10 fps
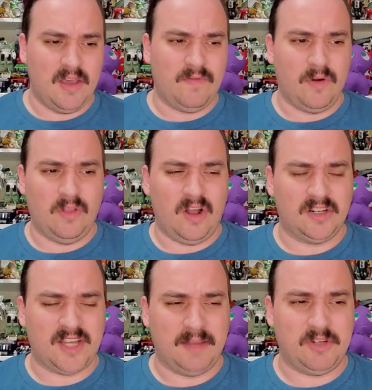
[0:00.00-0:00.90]
for a
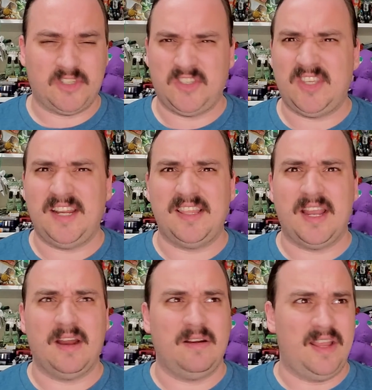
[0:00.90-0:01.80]
long time, just sitting
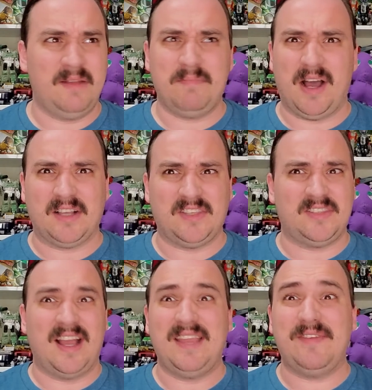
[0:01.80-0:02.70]
there in
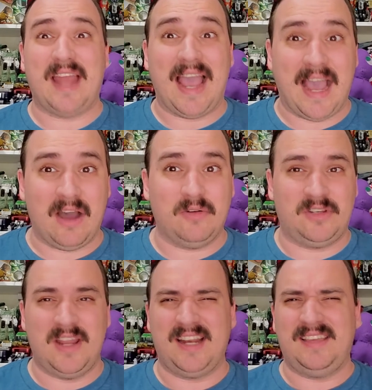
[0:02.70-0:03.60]
boxes, not even
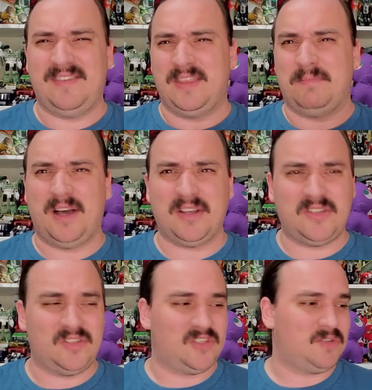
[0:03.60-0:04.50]
out, not even the
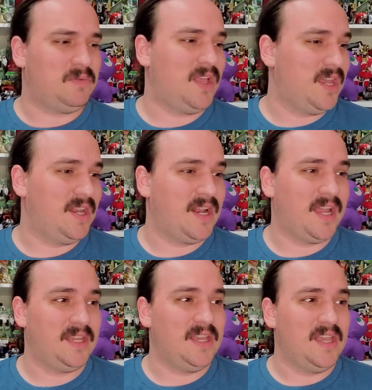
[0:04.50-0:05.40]
boxes displayed. And I